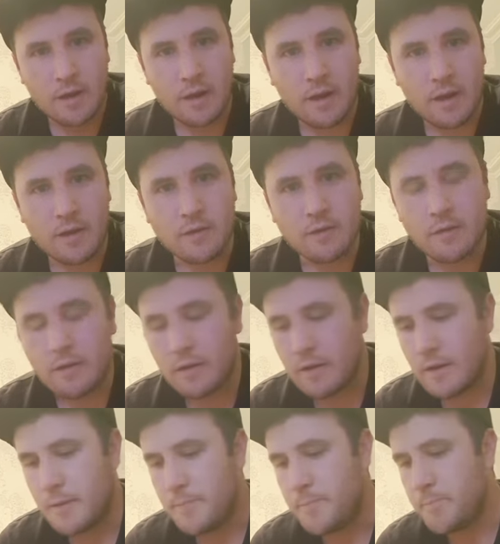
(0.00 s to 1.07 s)
and
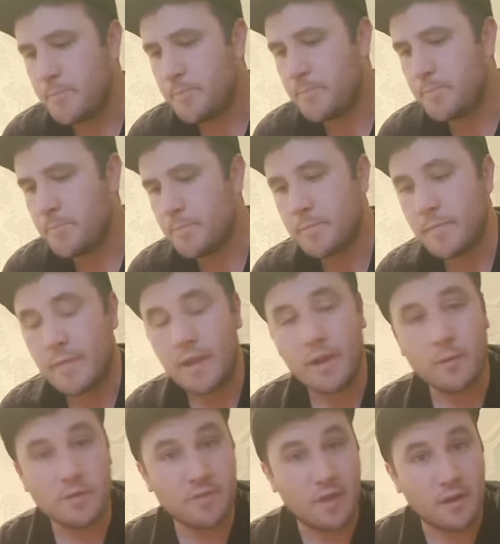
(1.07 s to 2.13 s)

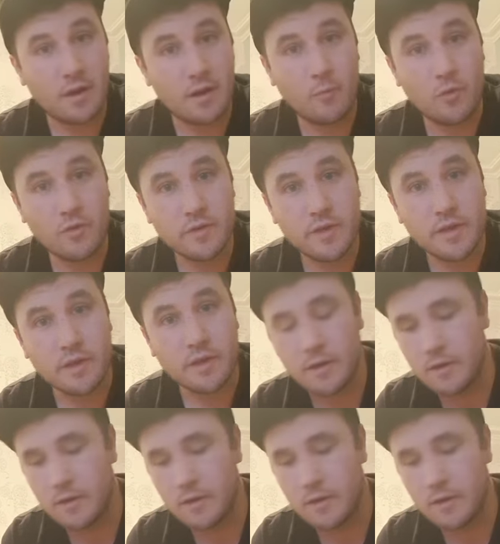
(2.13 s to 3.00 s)
it was flat cam all day.